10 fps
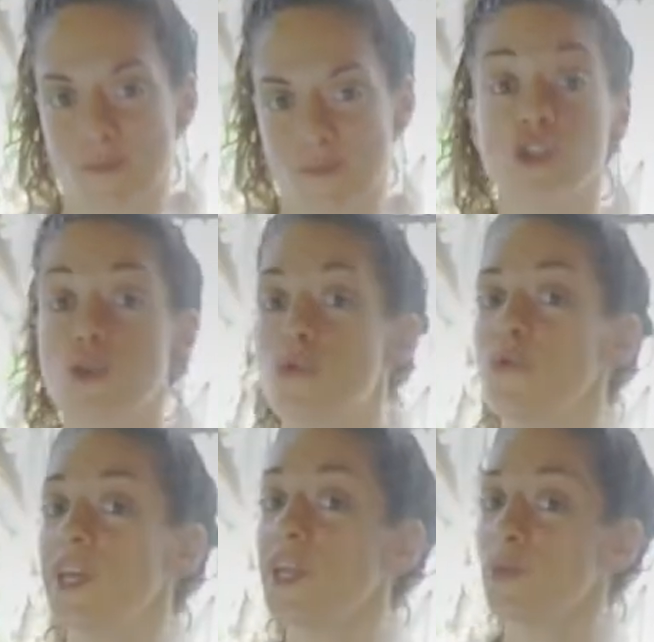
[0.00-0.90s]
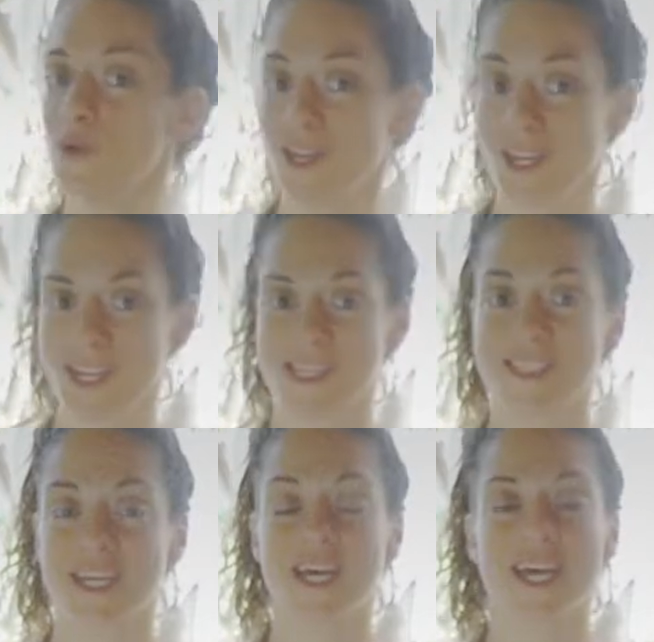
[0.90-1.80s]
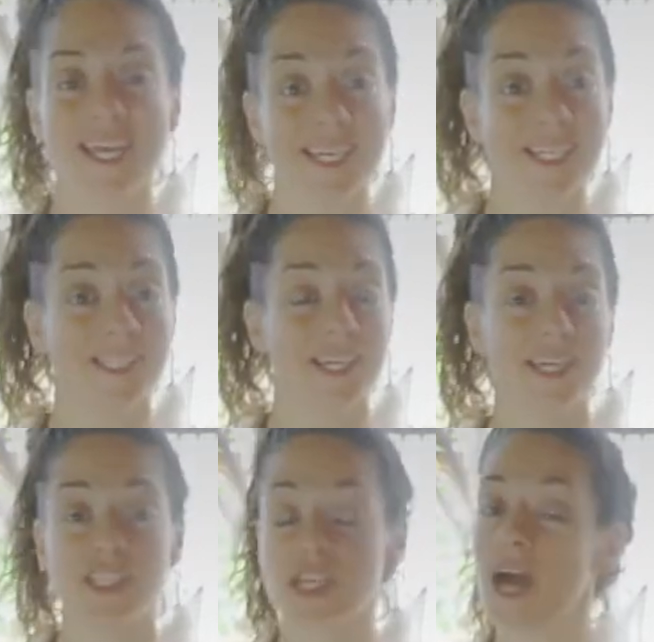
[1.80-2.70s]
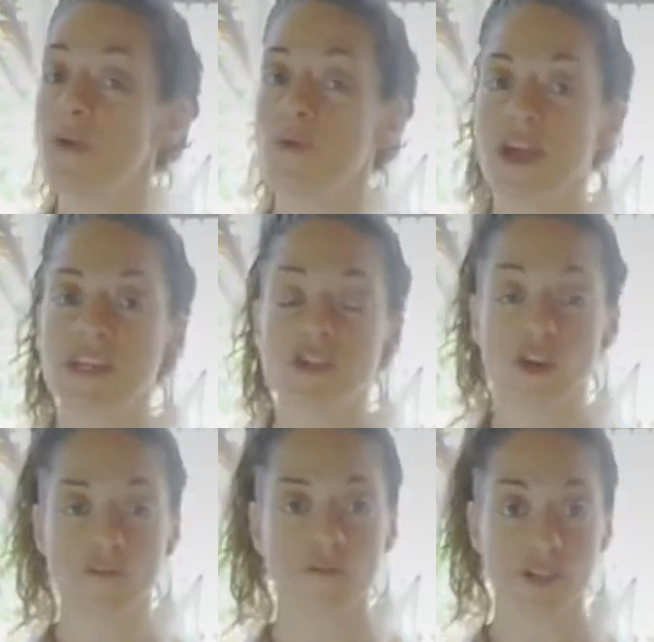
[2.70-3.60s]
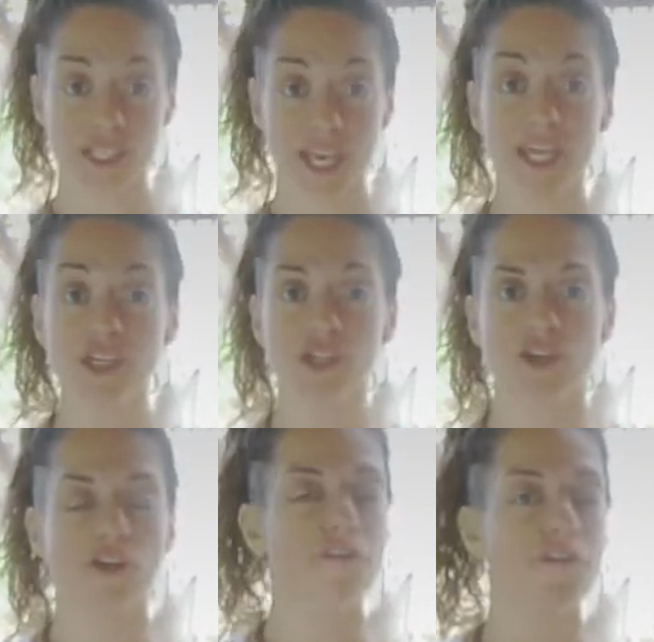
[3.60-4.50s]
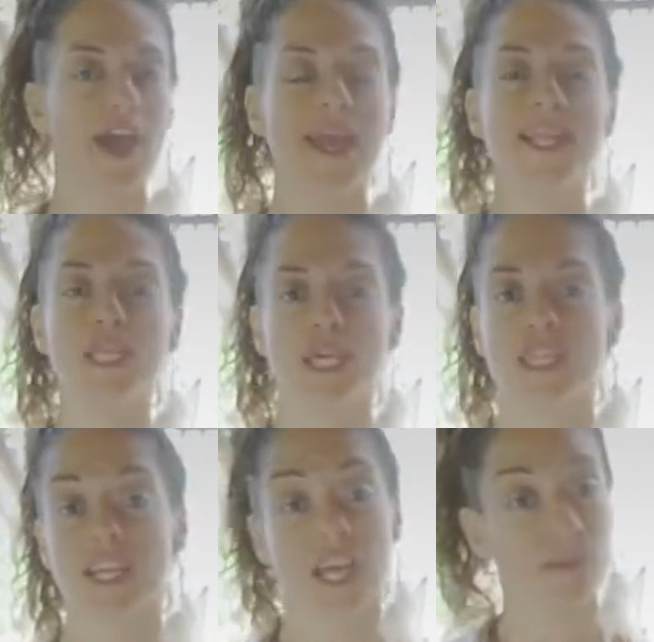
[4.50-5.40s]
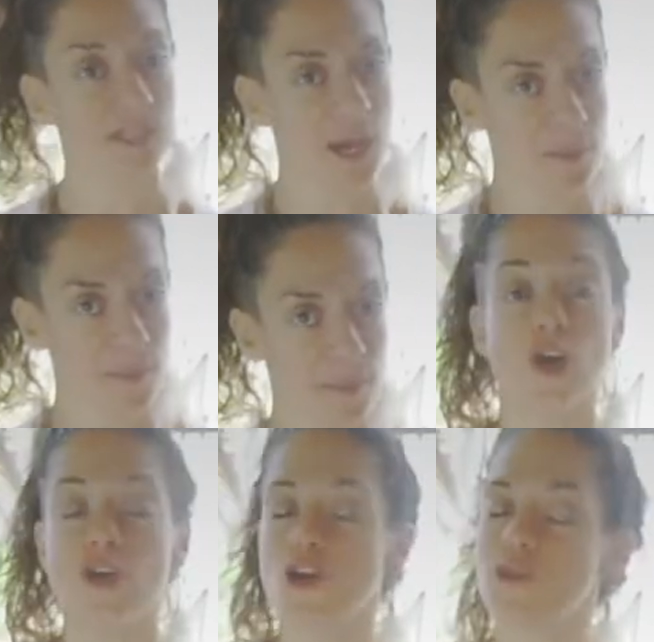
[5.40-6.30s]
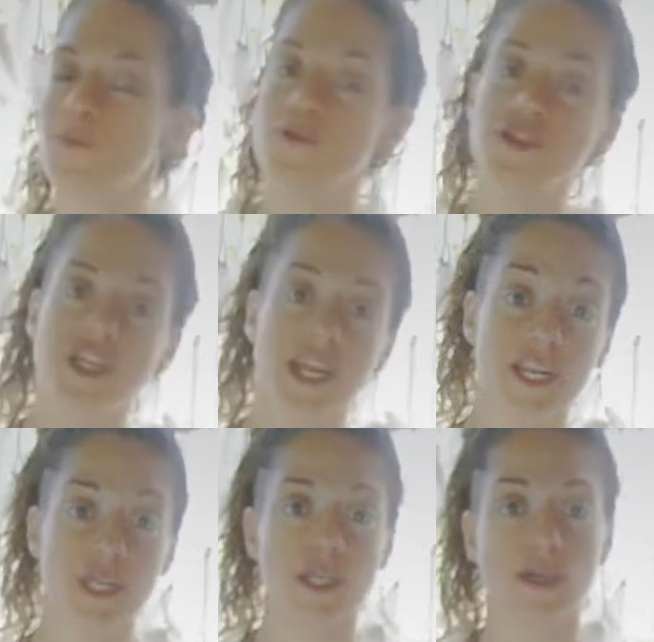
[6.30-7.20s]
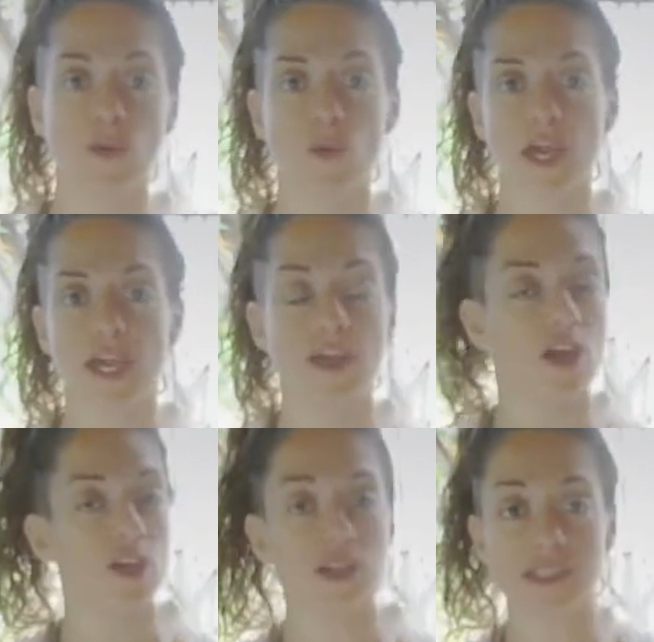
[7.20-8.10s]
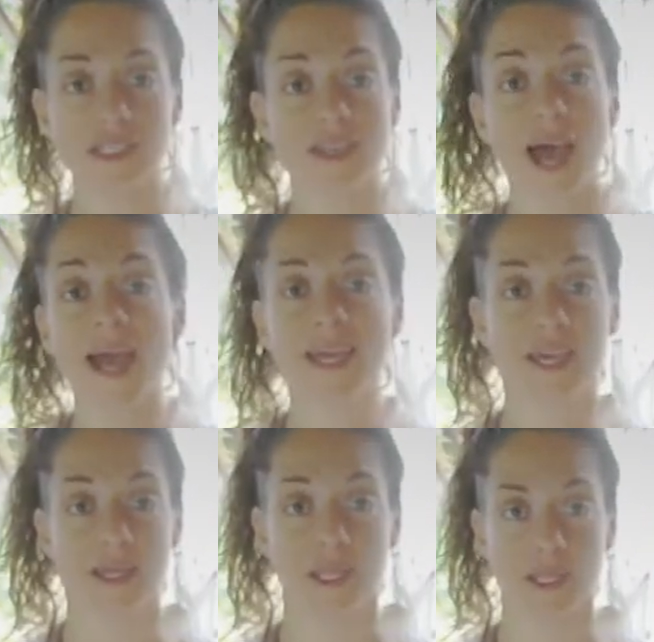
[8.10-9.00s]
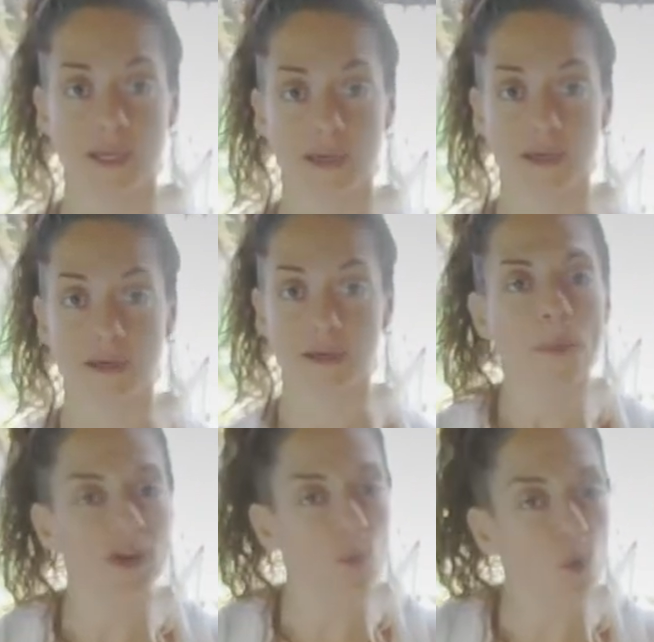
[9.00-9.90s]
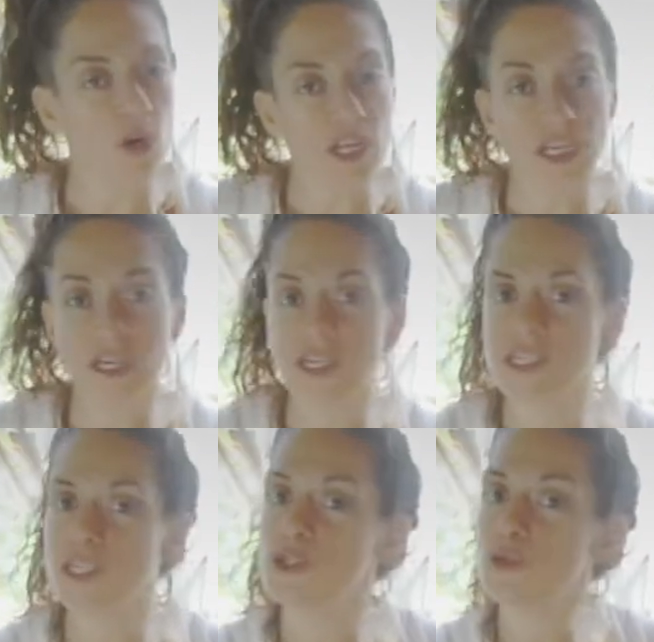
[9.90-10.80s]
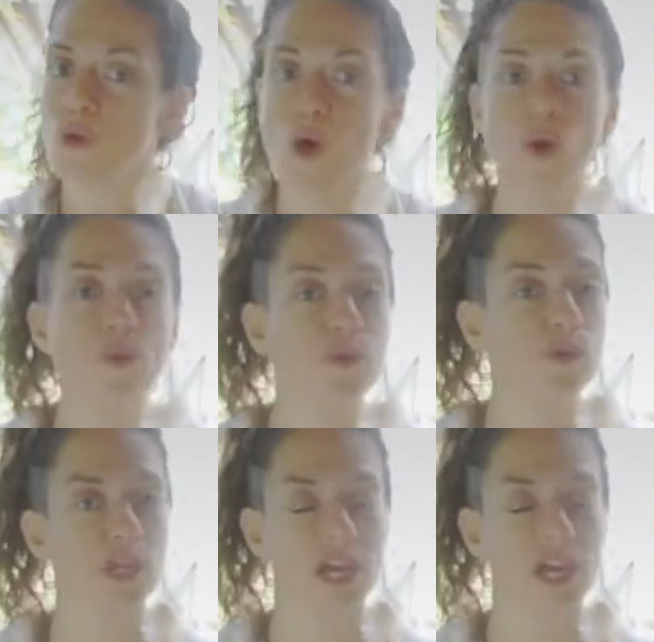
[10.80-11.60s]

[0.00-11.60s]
So really what it is a direct confrontation of anything that comes up. Not pushing anything away, not denying anything, but working it into all those